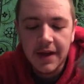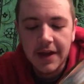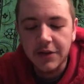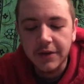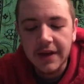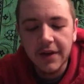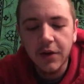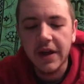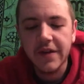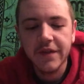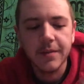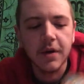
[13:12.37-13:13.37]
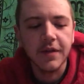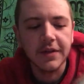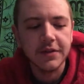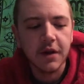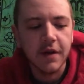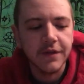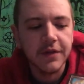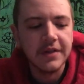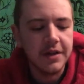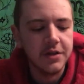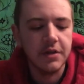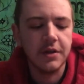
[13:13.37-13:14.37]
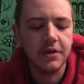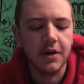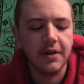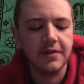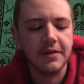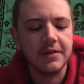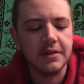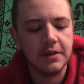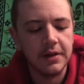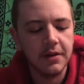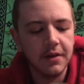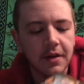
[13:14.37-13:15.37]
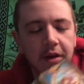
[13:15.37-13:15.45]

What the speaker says: and you get away from all this confrontation and toxicity,